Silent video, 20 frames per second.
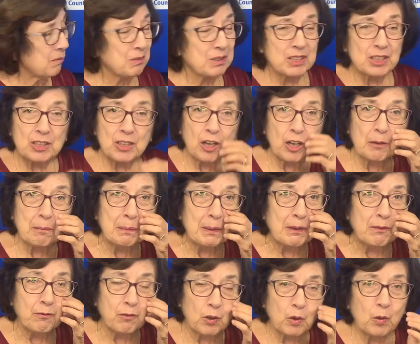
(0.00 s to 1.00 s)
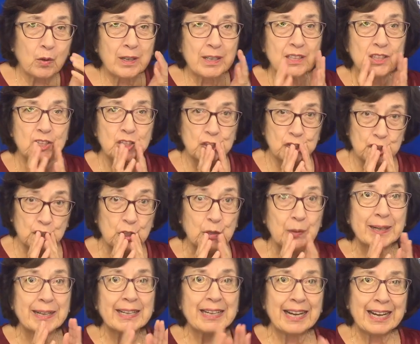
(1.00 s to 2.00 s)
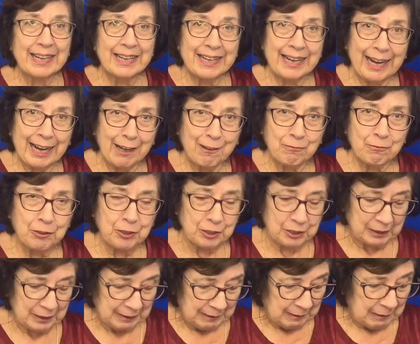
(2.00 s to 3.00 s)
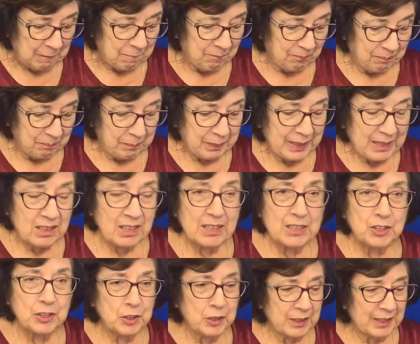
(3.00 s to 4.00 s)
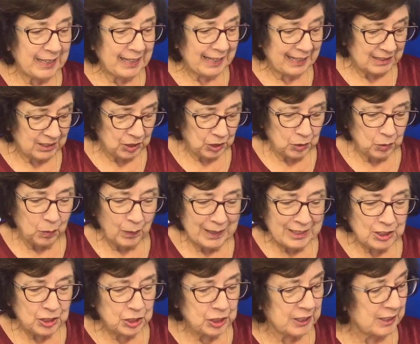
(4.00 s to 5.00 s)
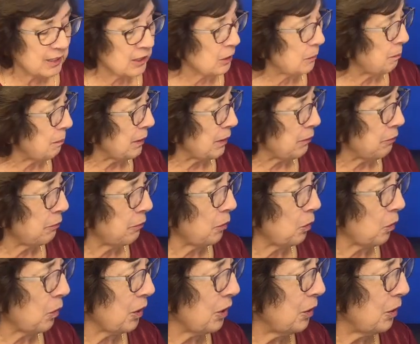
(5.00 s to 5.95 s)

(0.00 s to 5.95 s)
was called Before, During, and After, because you can ask questions before